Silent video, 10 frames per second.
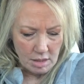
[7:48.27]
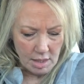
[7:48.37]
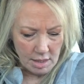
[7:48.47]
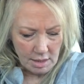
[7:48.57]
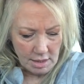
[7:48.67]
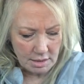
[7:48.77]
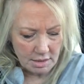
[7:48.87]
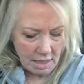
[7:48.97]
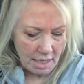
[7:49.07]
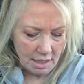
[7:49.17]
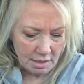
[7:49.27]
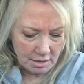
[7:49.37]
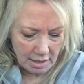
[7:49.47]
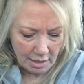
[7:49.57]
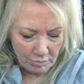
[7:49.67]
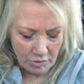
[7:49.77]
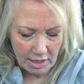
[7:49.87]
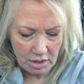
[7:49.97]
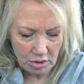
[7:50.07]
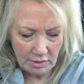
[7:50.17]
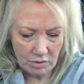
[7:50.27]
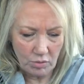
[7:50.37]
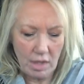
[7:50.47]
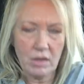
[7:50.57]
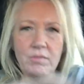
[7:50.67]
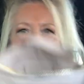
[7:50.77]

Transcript: And the inside is like brand new as well